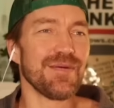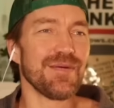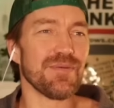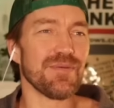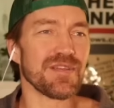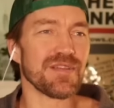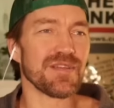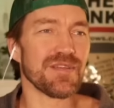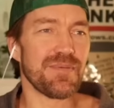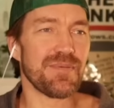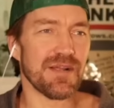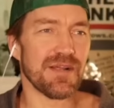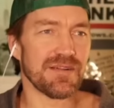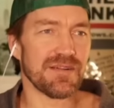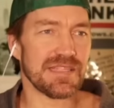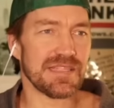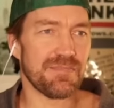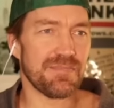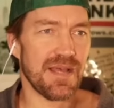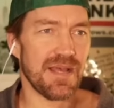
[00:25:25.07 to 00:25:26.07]
Bring the
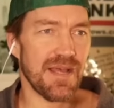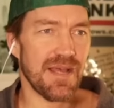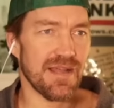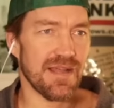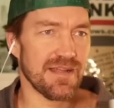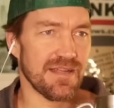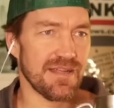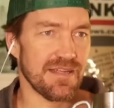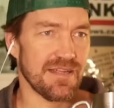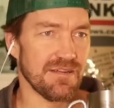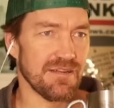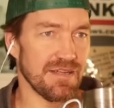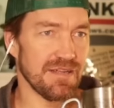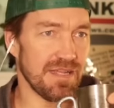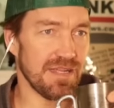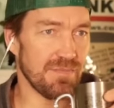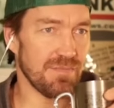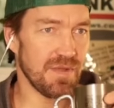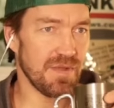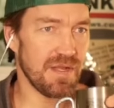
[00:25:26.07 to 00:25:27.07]
parodies back. I
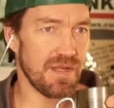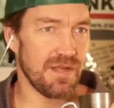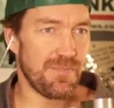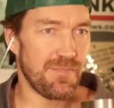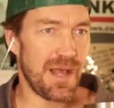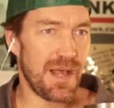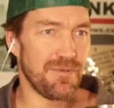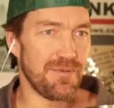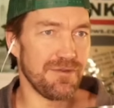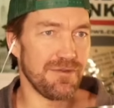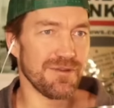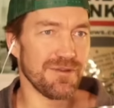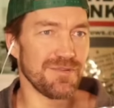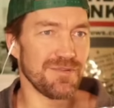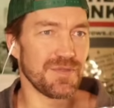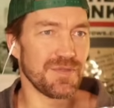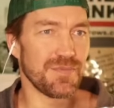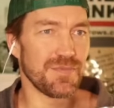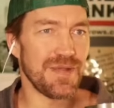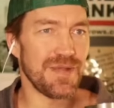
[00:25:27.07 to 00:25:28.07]
agree. Uh, Papa. Hey, what
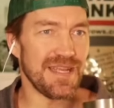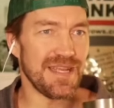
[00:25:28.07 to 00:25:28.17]
do you got weed.